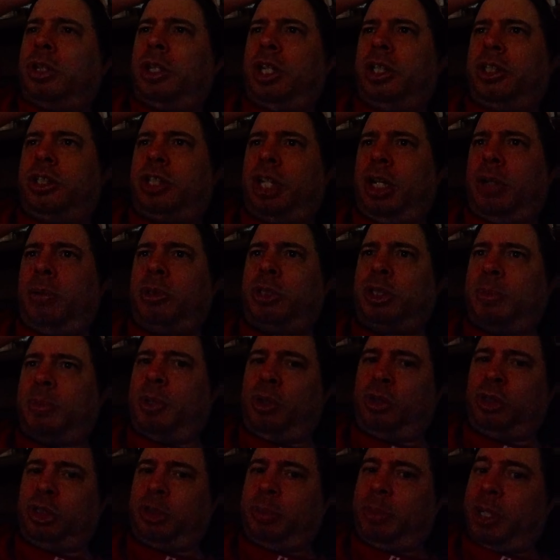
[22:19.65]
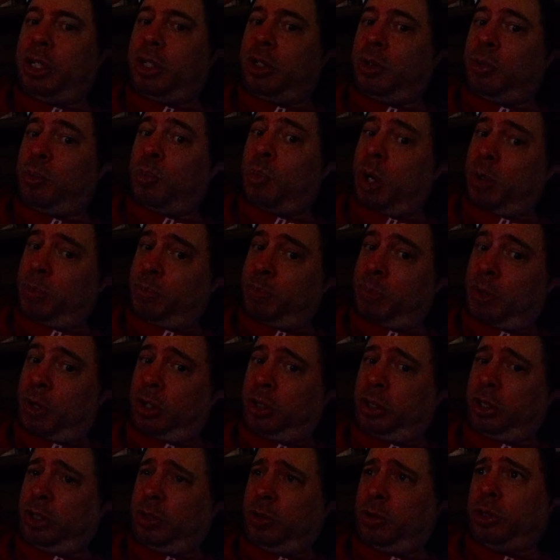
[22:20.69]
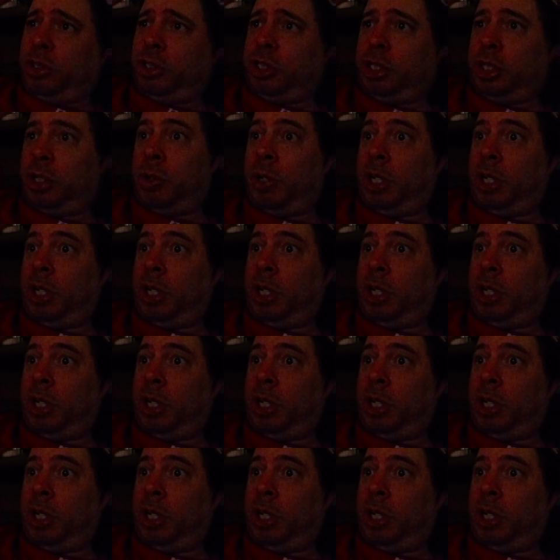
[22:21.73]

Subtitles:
they say it was supposed to be one partner or two?